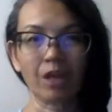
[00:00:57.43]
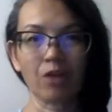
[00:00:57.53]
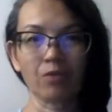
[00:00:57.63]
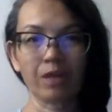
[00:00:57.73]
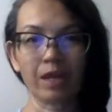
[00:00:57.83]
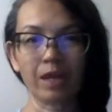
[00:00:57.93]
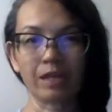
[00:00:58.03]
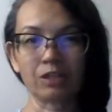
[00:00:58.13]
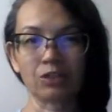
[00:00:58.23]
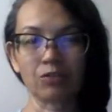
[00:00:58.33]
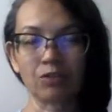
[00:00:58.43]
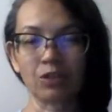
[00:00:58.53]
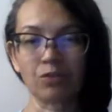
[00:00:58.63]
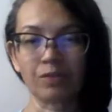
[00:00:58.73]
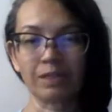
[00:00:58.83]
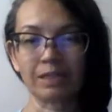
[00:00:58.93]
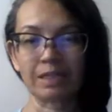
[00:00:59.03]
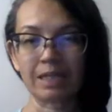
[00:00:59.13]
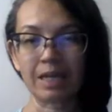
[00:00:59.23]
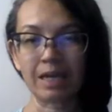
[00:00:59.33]
Okay, so the U S
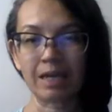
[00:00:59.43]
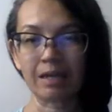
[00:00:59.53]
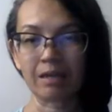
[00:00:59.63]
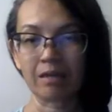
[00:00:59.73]
D A